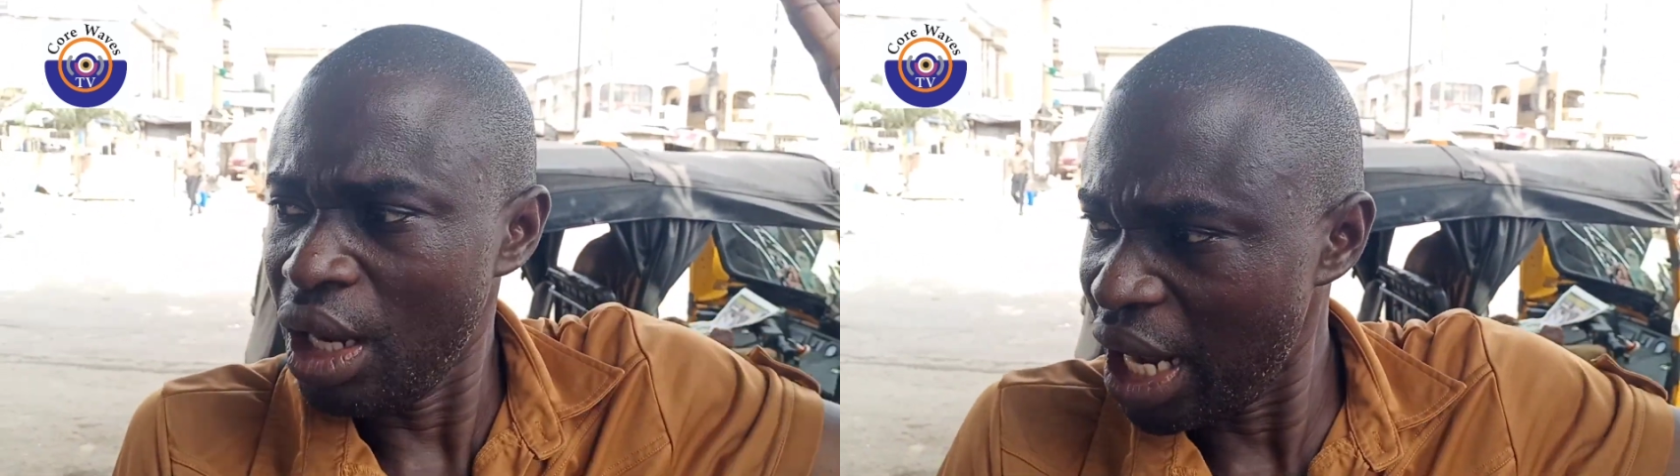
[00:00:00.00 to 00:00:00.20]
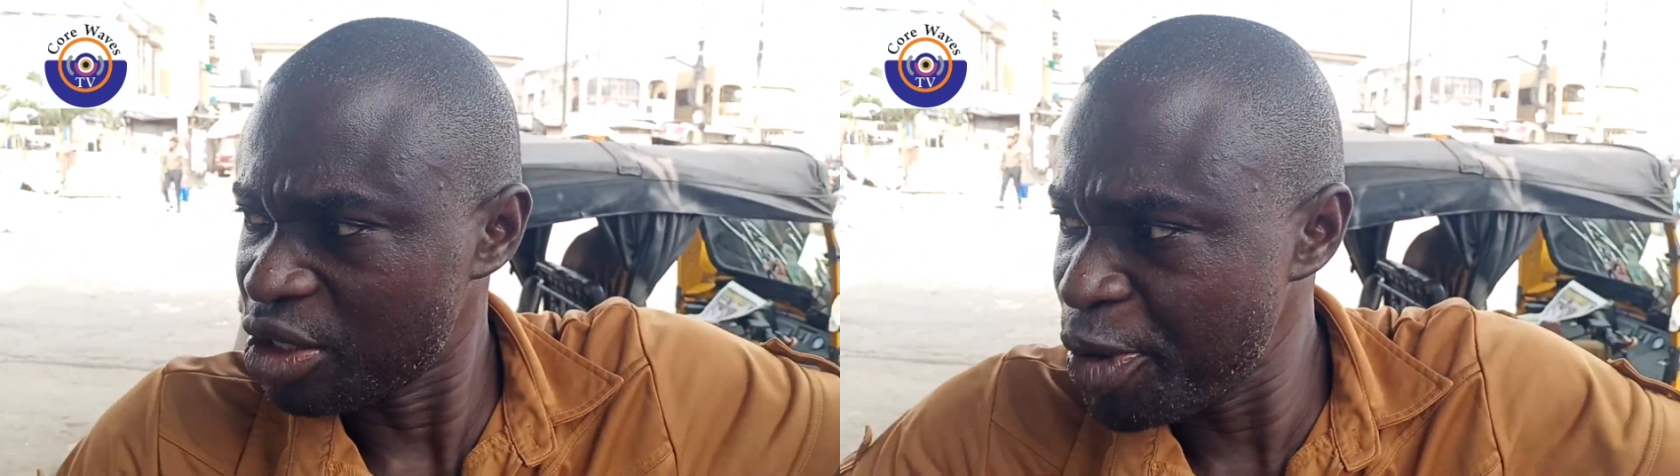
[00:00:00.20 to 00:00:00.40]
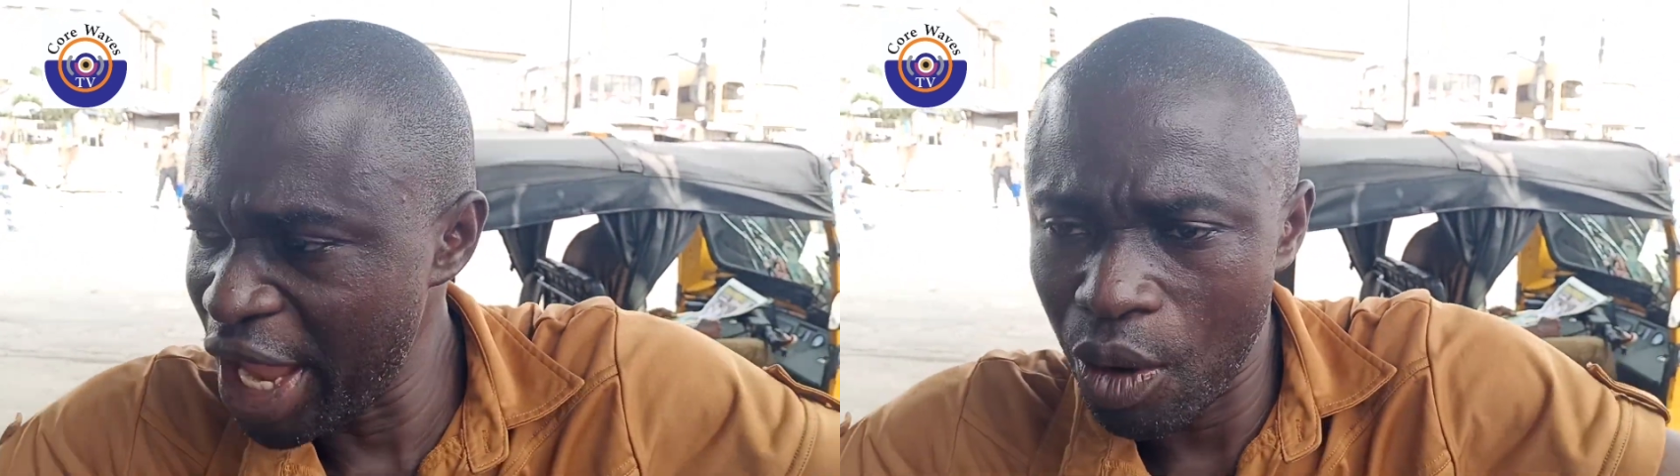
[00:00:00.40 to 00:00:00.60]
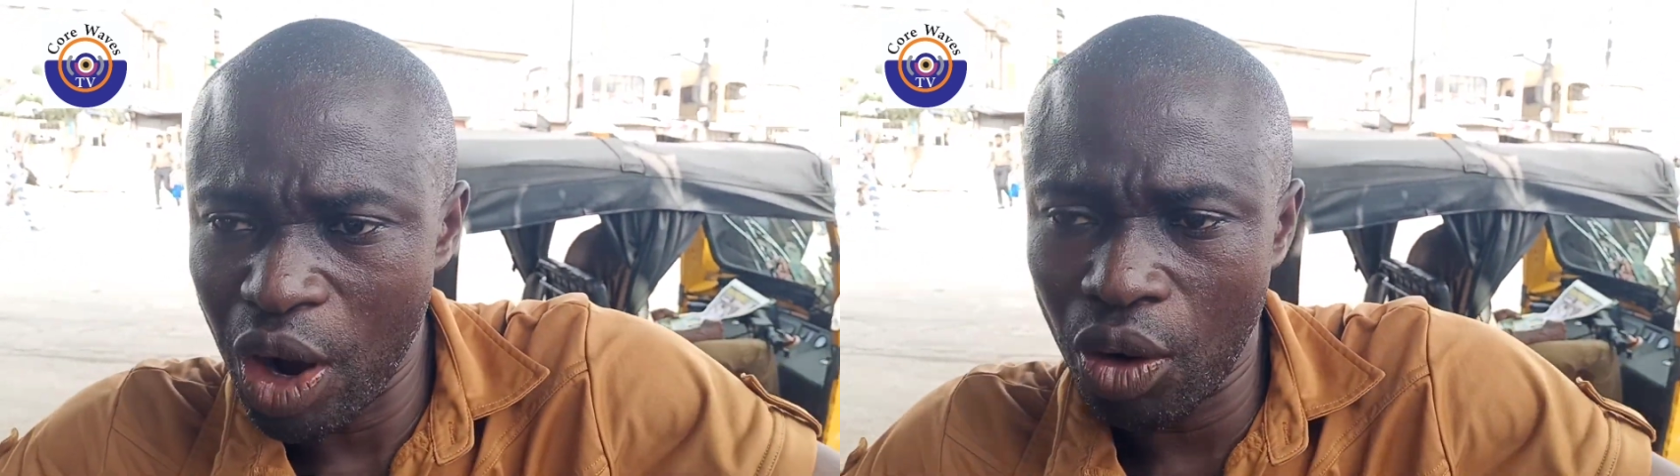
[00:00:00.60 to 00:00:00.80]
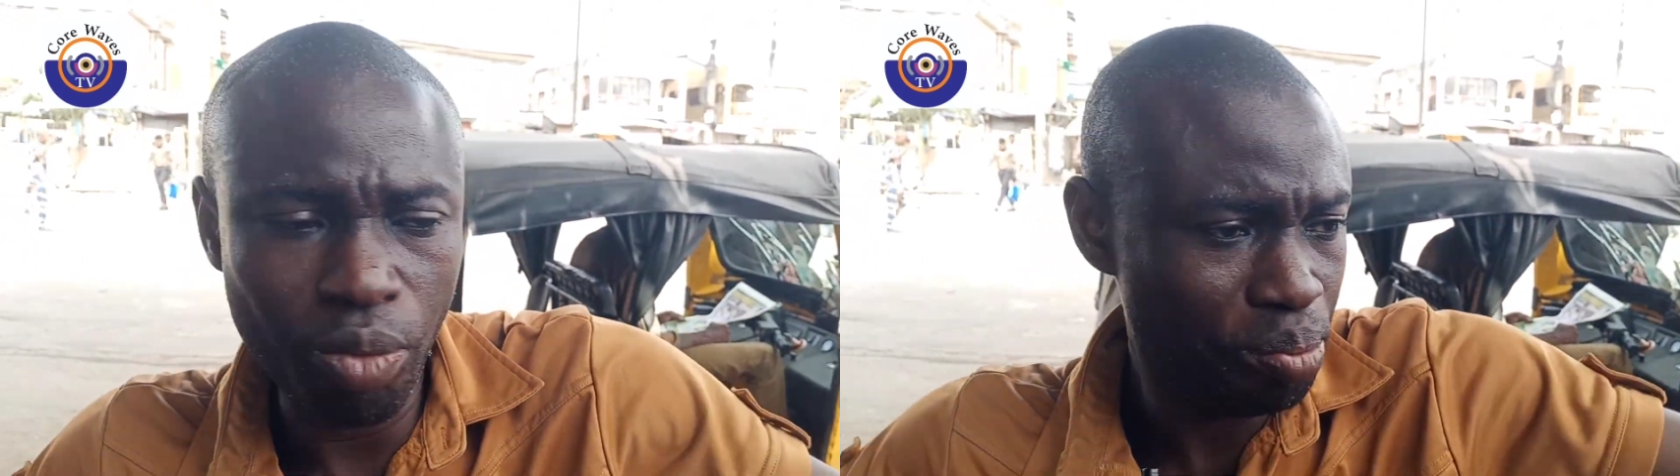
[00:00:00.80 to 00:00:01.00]
Let's be
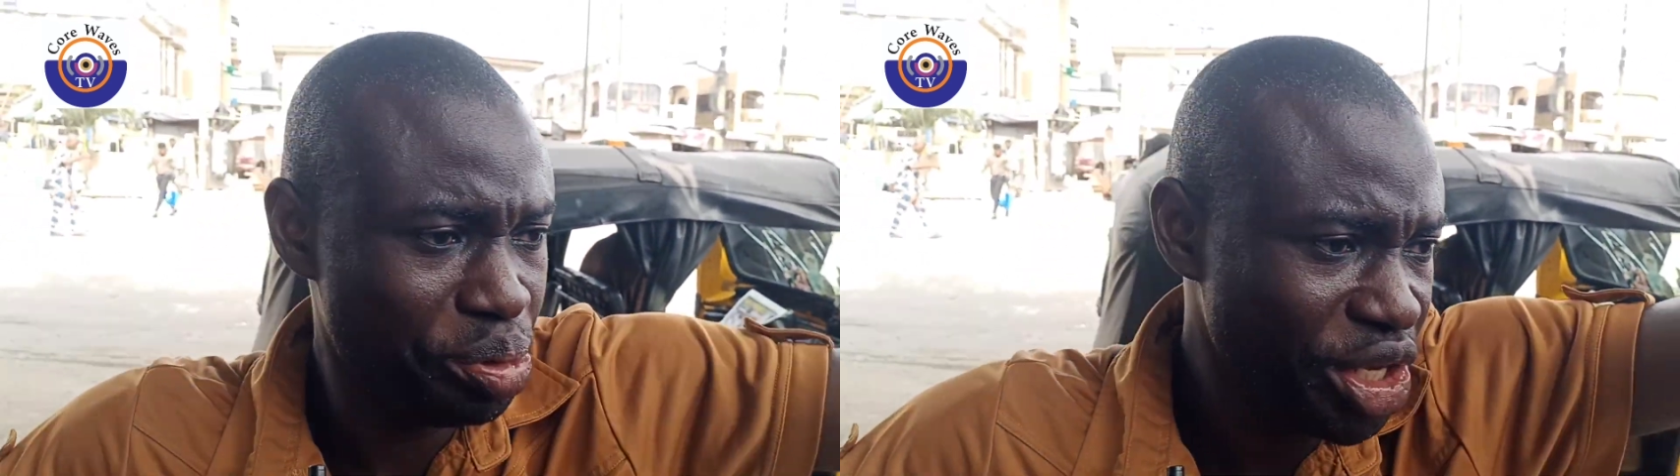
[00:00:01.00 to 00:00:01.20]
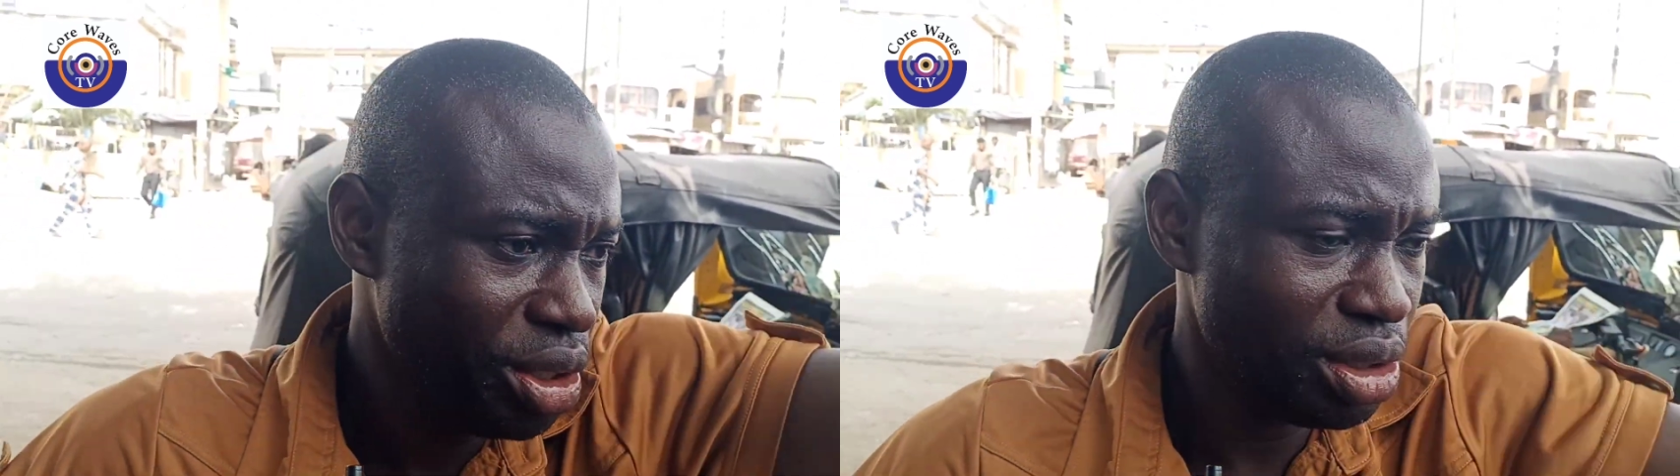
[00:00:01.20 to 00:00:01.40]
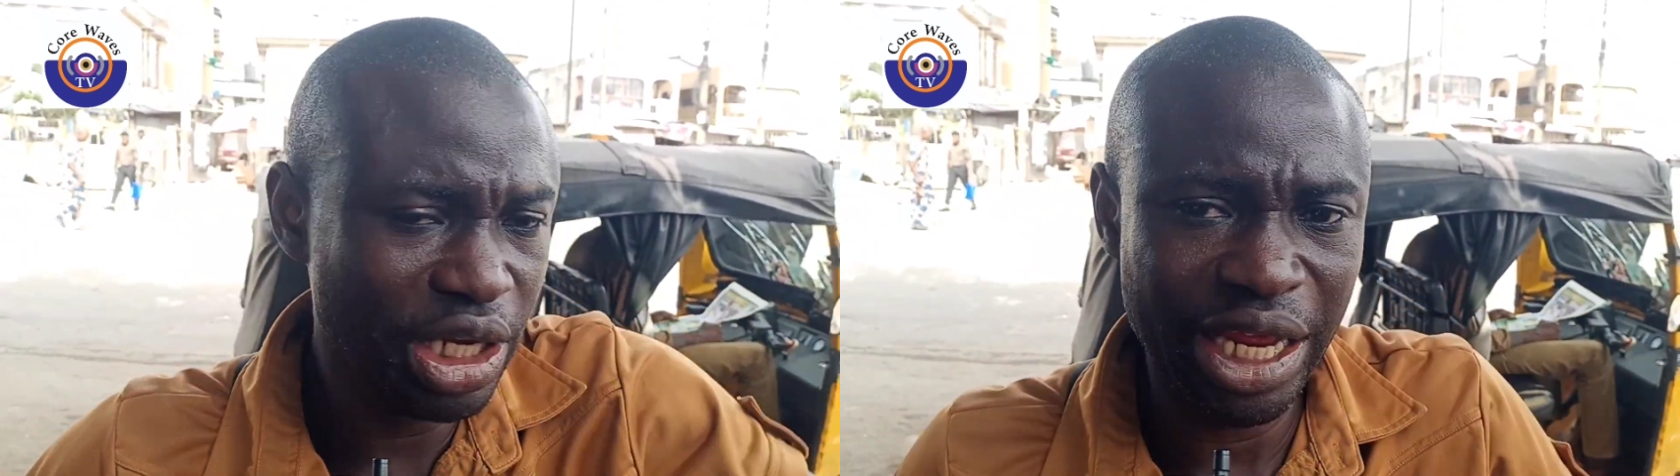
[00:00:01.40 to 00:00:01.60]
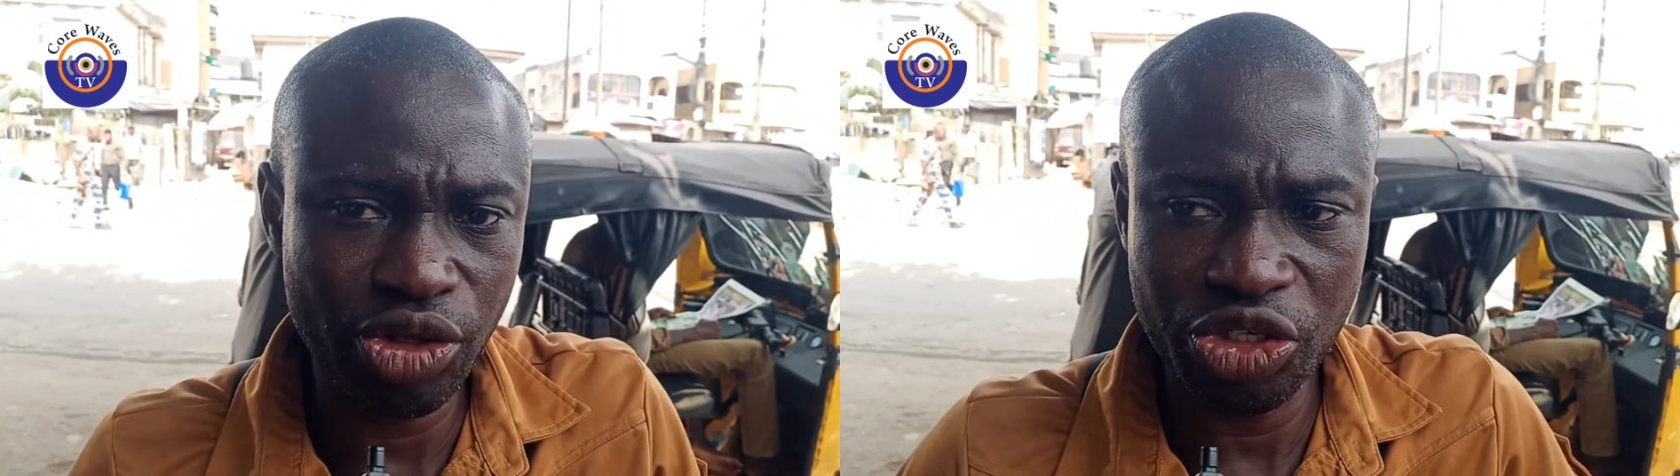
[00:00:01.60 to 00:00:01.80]
our home. Let